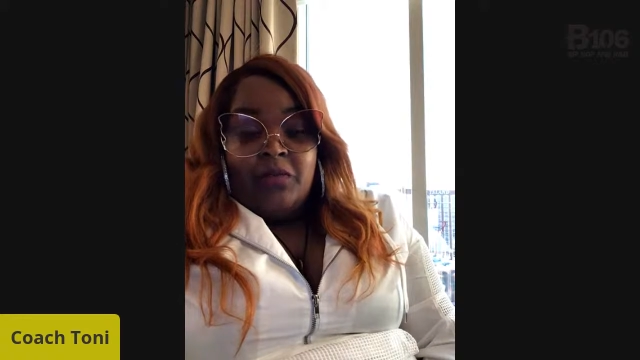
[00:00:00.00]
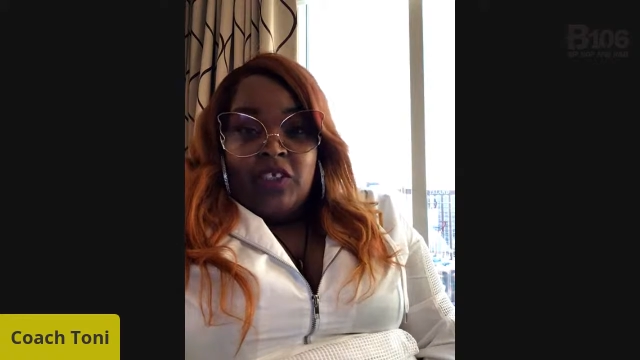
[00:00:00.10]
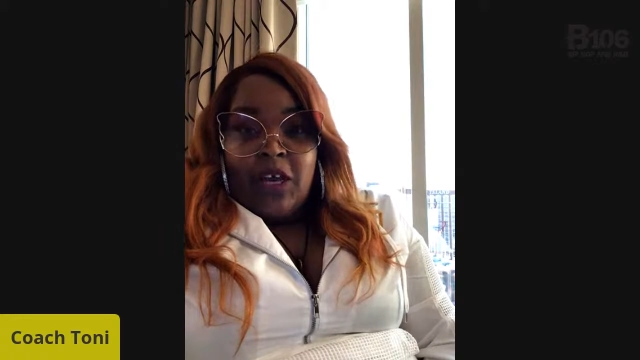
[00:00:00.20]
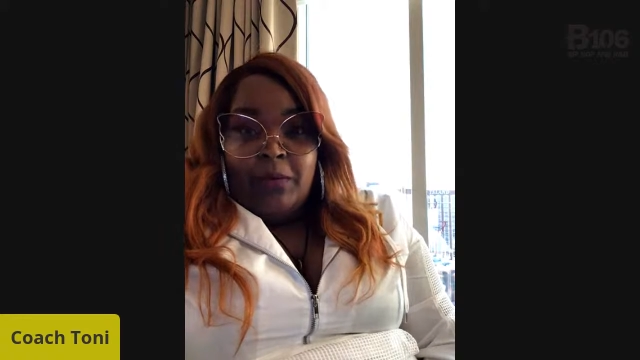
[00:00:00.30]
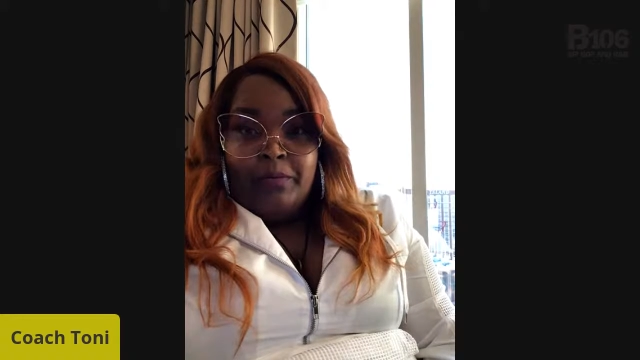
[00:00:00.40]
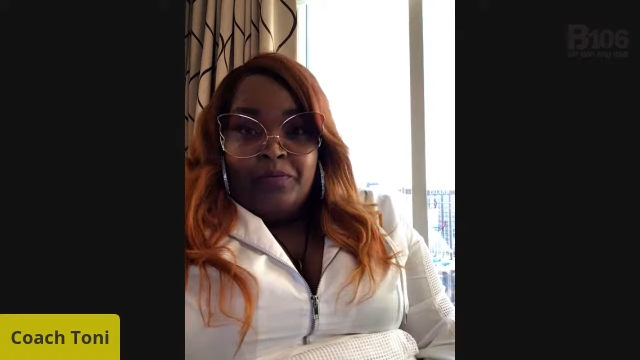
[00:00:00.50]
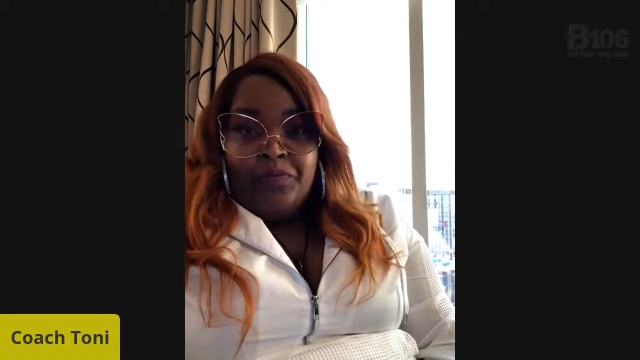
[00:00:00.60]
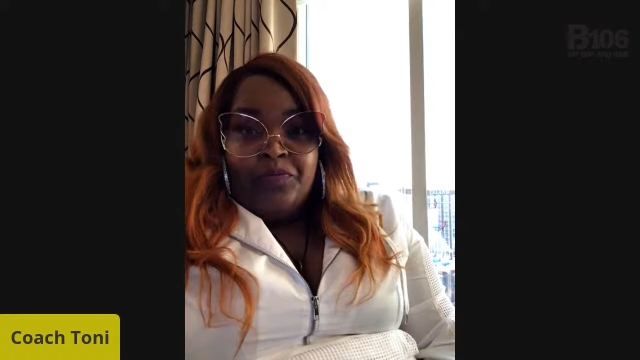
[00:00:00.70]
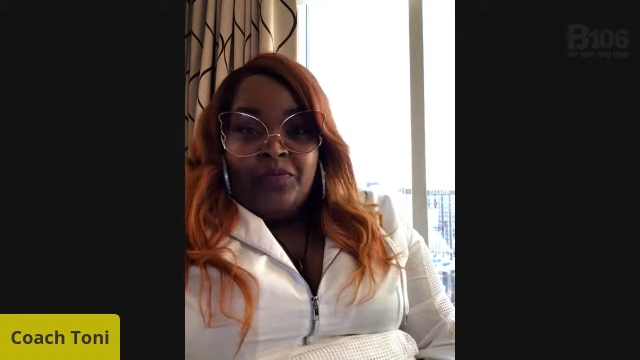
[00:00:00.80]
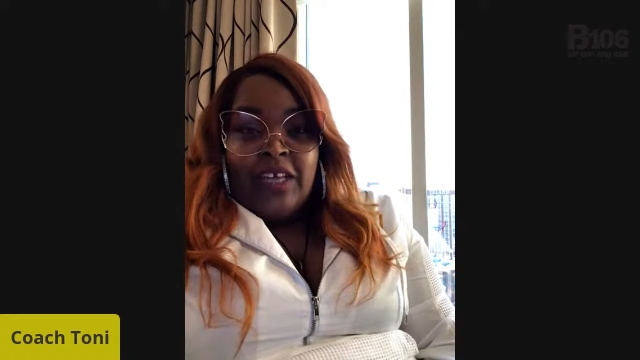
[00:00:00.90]
So
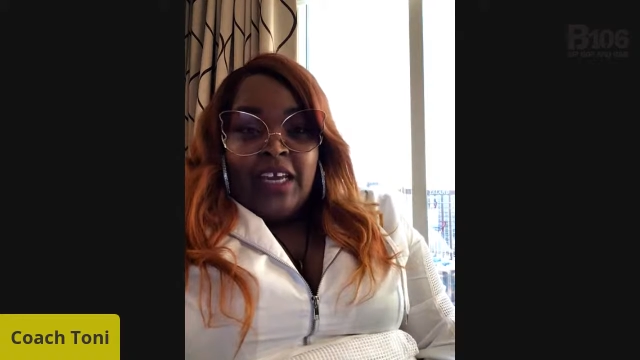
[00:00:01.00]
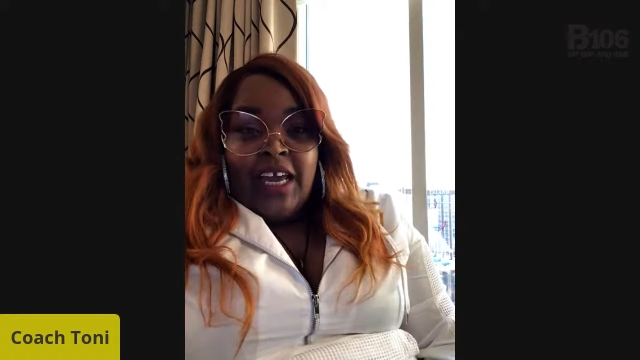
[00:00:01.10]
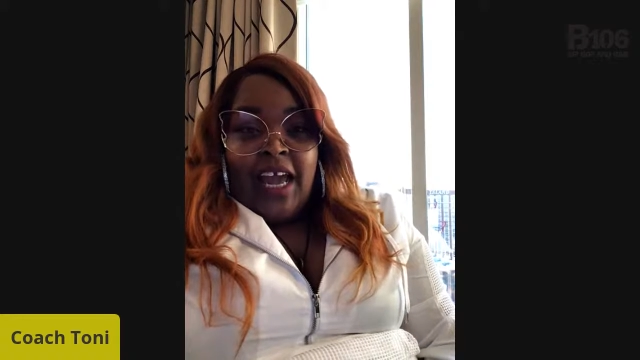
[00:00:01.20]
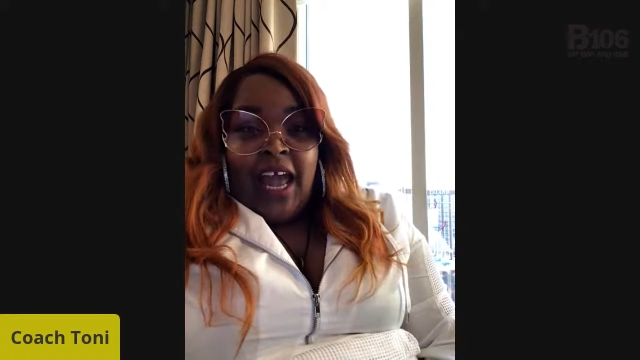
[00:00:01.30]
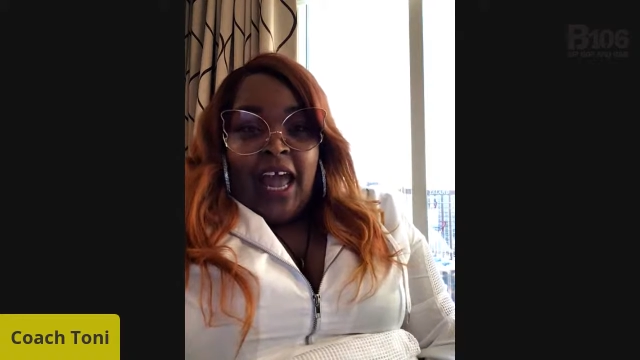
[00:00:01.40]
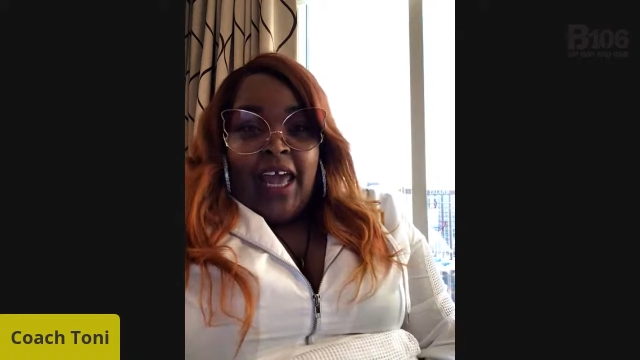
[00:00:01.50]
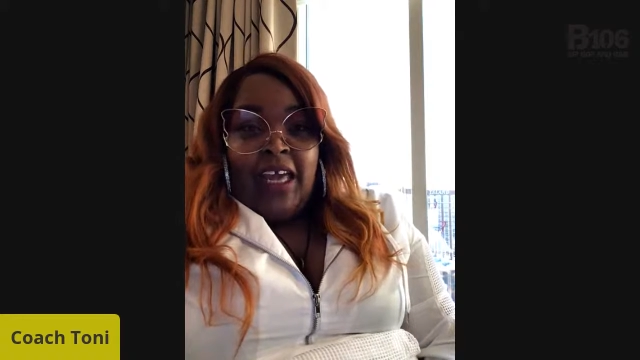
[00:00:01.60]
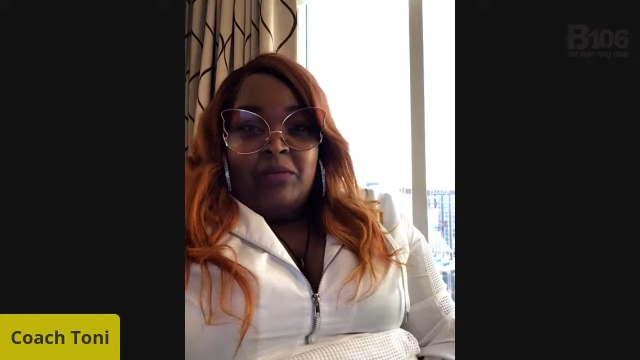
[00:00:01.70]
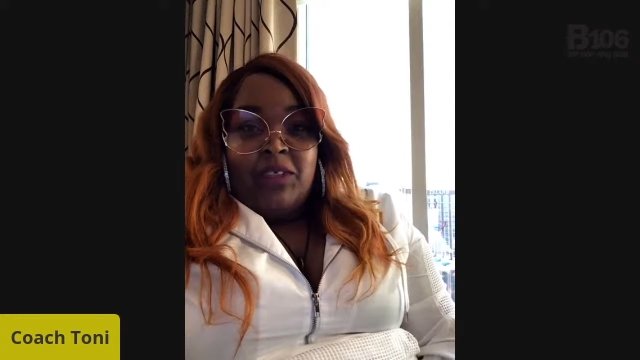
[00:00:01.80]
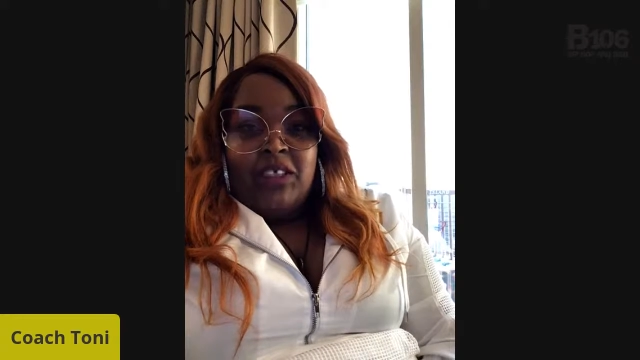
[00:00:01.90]
I
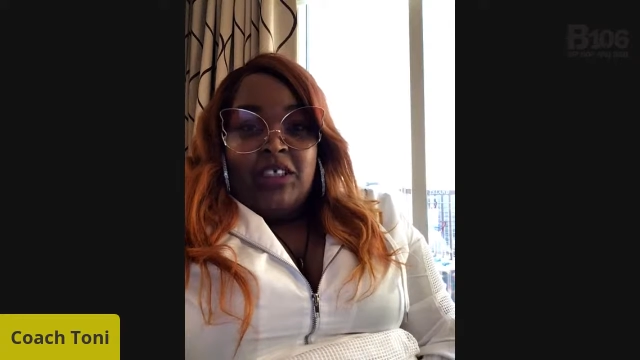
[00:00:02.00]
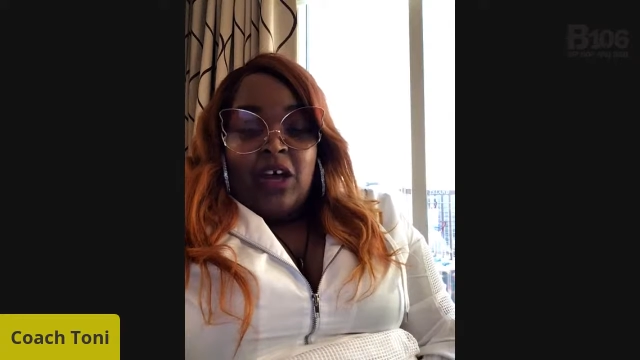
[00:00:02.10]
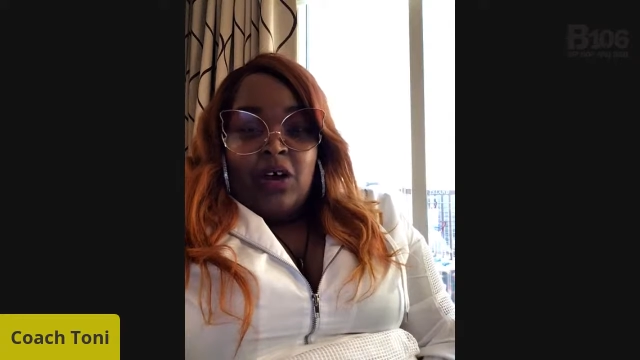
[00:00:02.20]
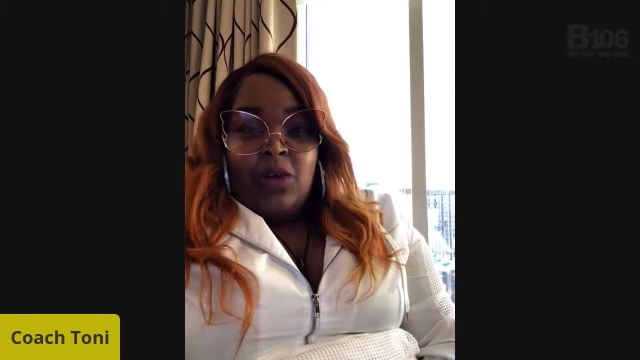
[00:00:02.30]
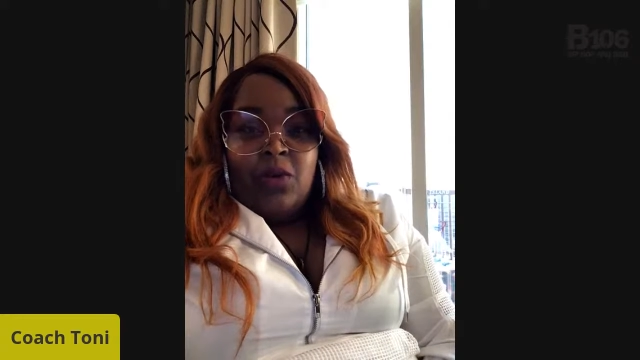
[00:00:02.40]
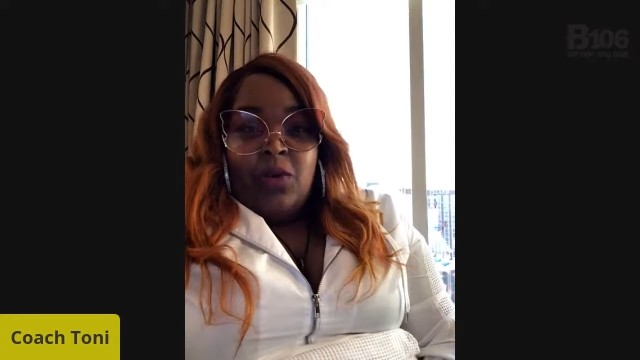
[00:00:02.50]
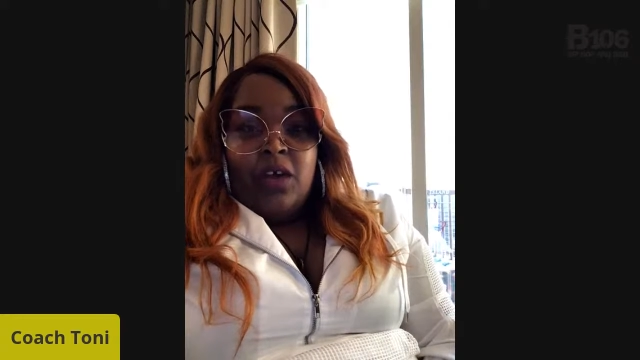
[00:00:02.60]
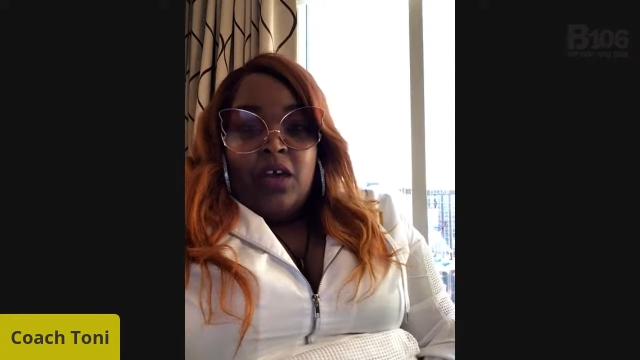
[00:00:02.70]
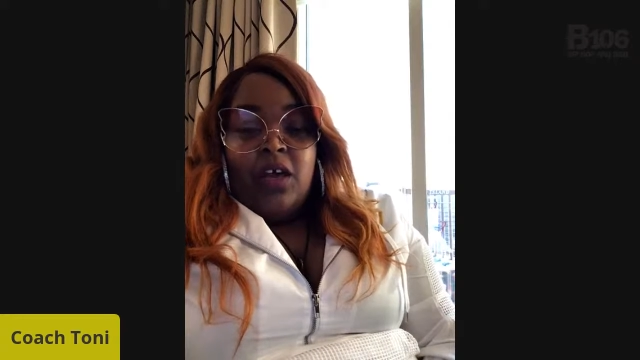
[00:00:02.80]
am so,